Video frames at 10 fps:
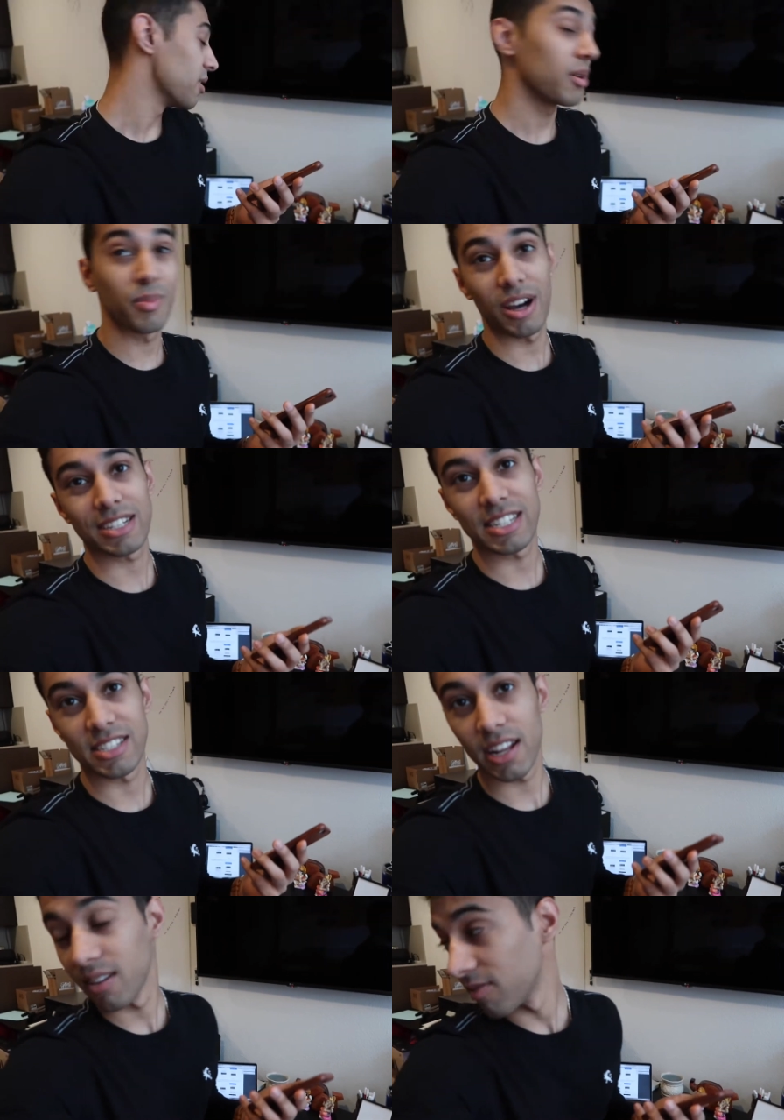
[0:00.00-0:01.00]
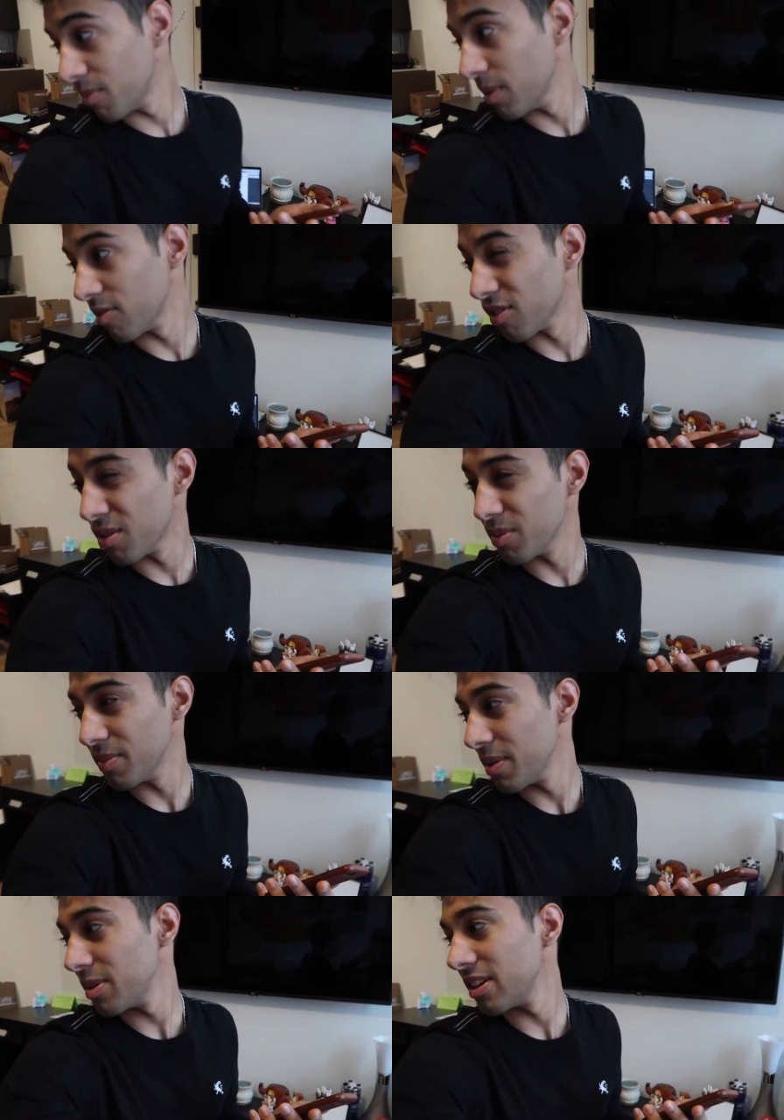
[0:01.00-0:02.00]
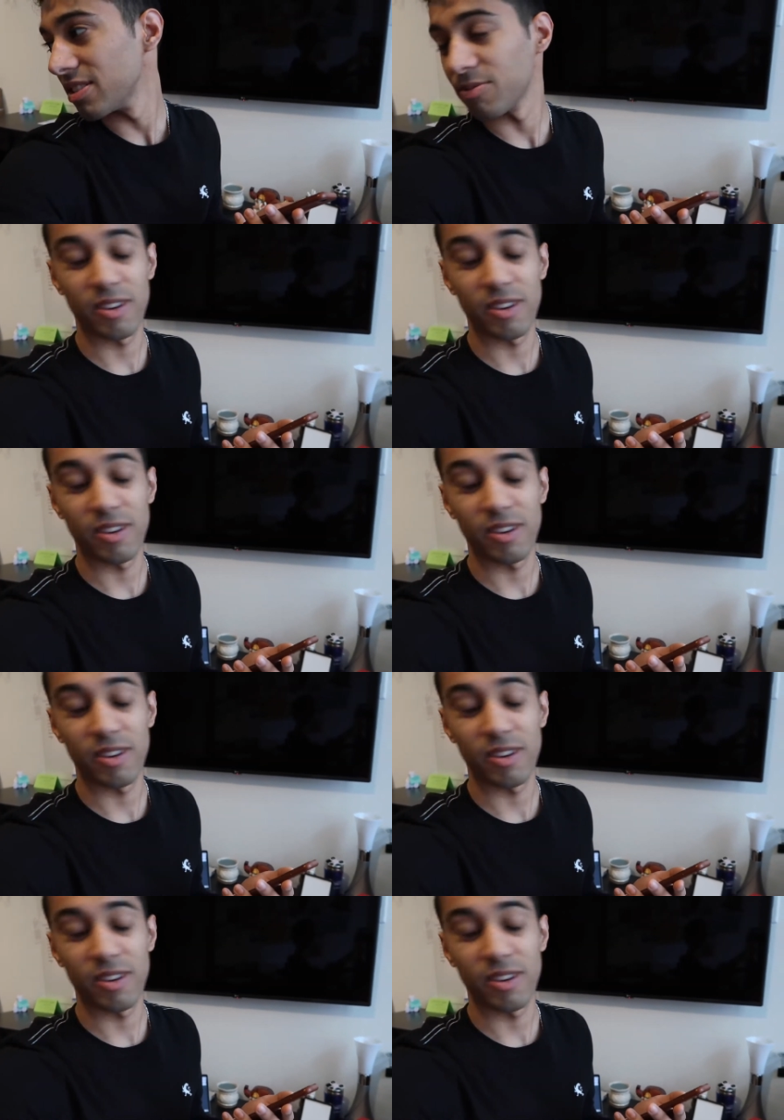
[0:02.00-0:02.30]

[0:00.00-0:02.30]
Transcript: unboxing setup from before, but maybe it's